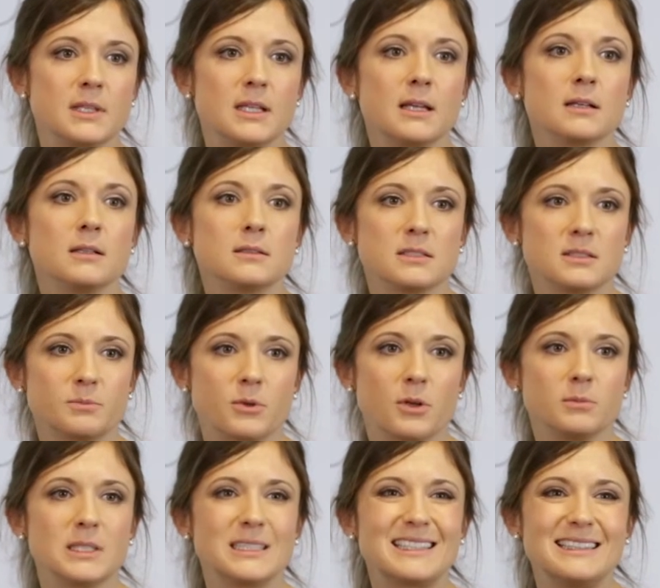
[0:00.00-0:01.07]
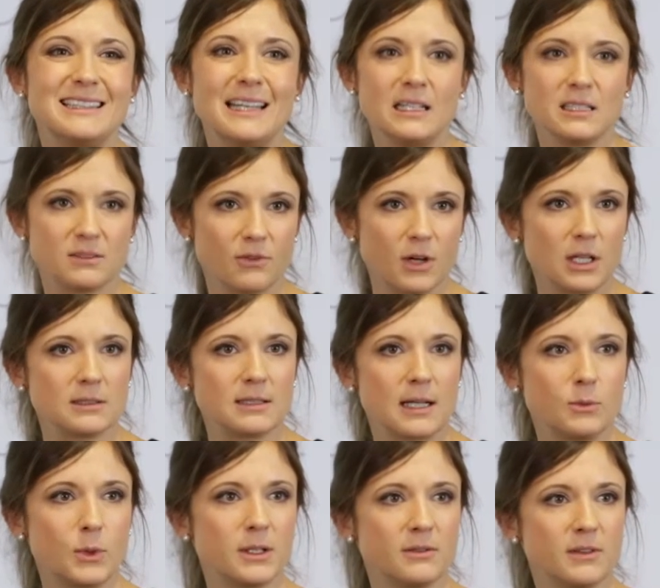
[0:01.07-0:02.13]
Yield is probably the least
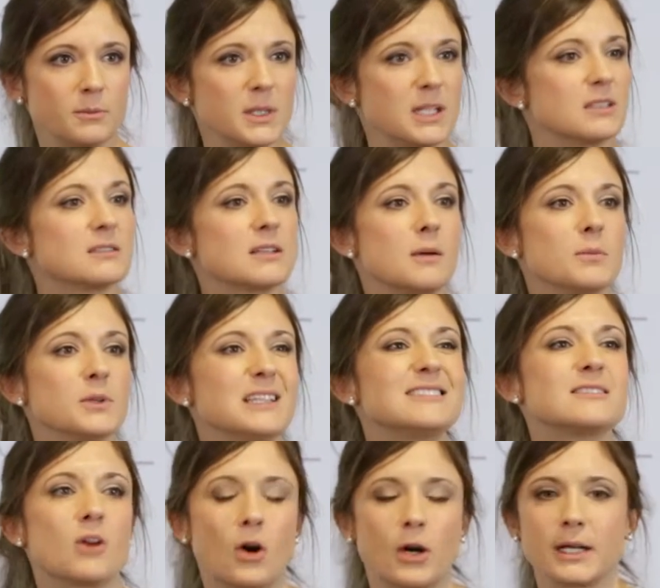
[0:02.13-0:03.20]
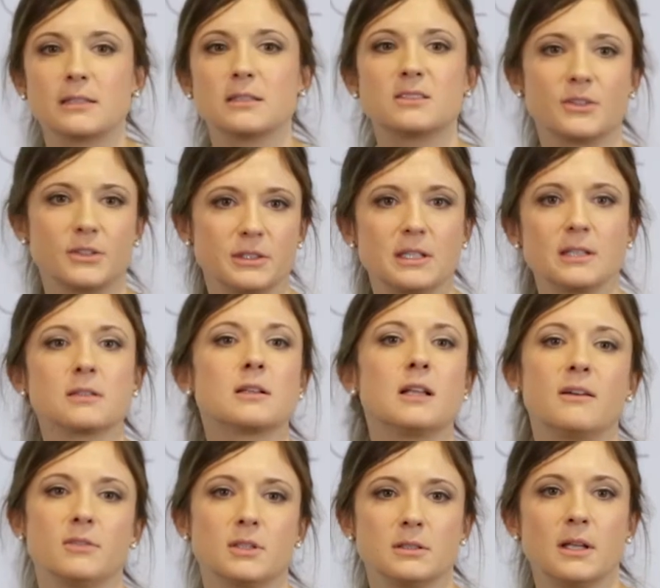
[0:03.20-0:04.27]
volatile one of them because companies target a certain yield
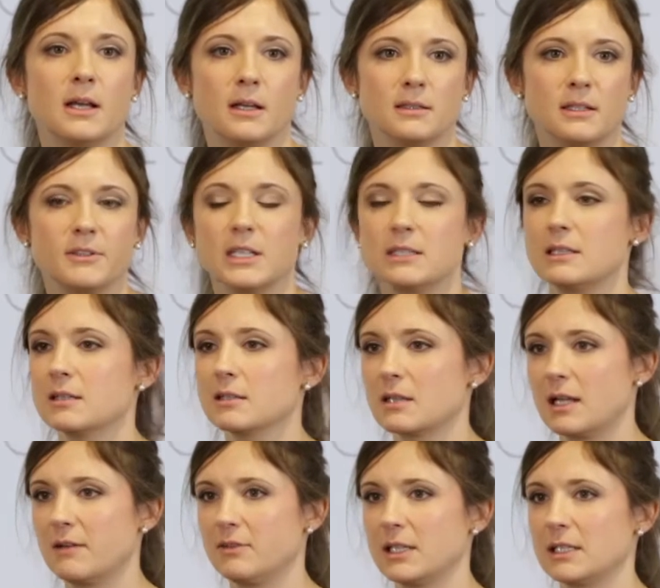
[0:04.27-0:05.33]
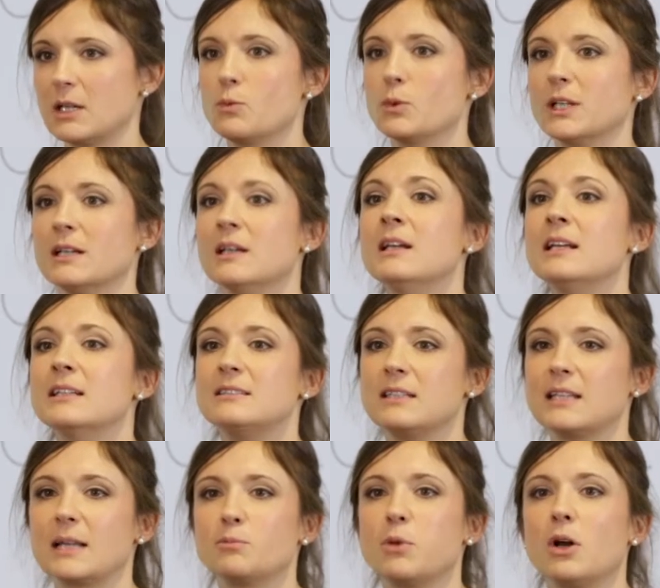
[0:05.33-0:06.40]
level, and dividend yield level, and they want to
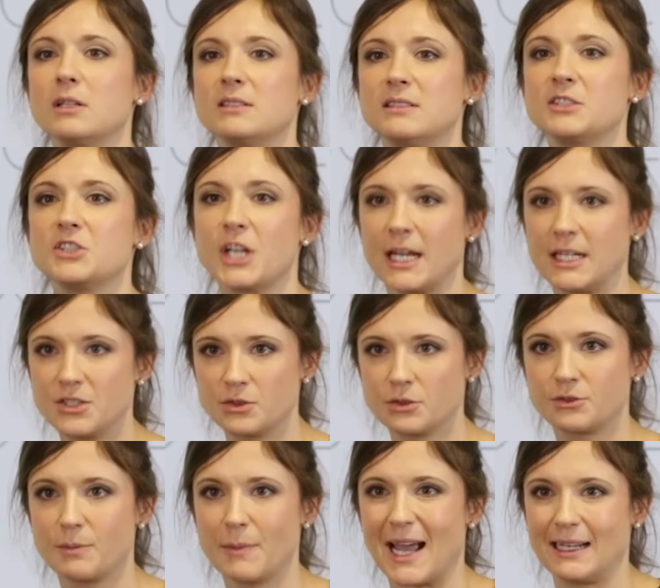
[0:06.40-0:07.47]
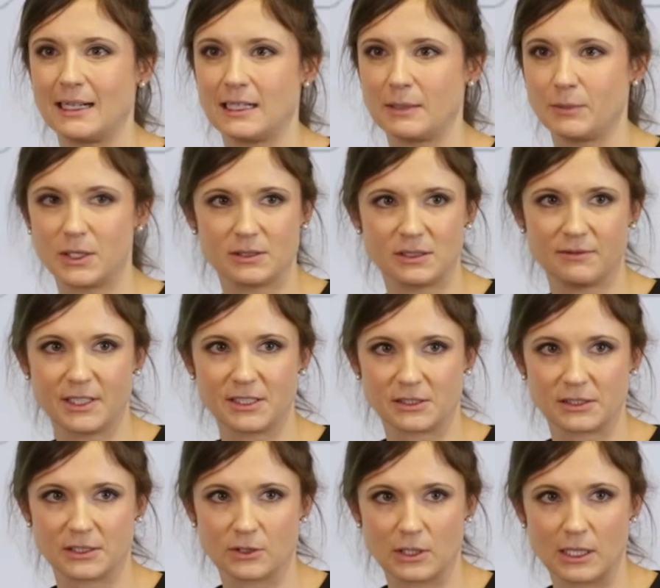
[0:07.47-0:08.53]
see that policy change too dramatically because
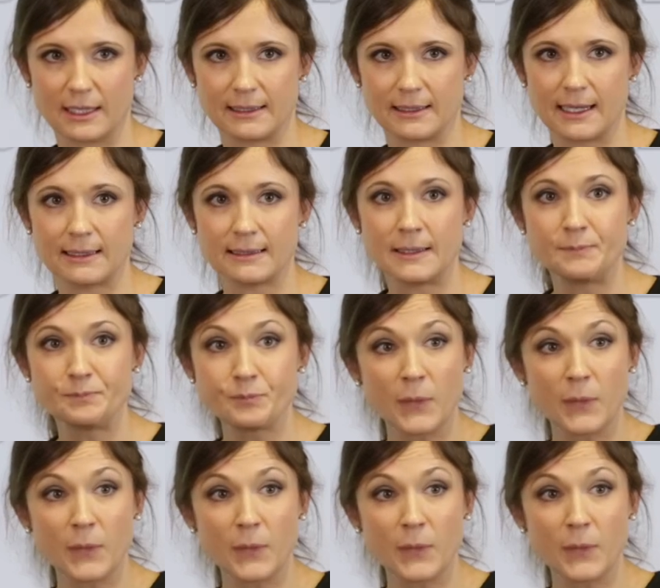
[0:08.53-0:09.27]
investors don't like that.